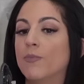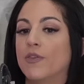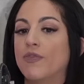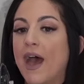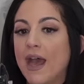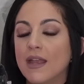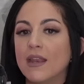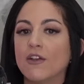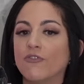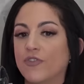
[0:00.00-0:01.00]
But then
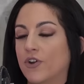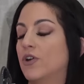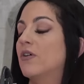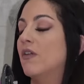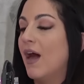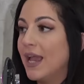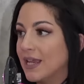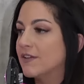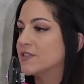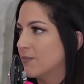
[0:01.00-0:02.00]
if they're a
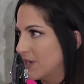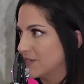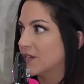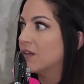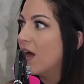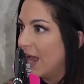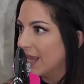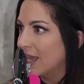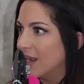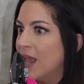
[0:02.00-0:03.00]
client, if somebody's a
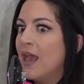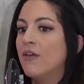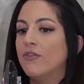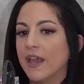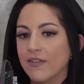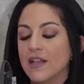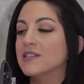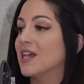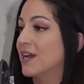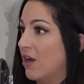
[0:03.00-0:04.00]
client, they then
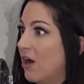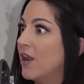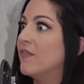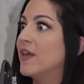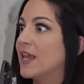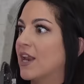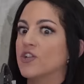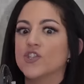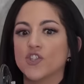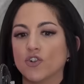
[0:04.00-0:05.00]
sign on and they get
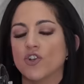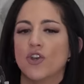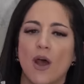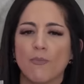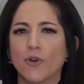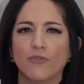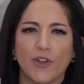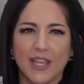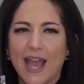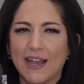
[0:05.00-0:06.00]
a certain number of
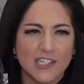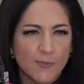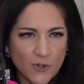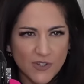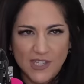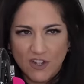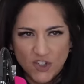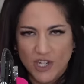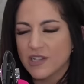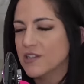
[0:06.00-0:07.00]
like expert
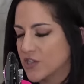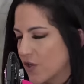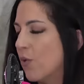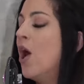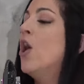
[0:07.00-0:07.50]
sessions. So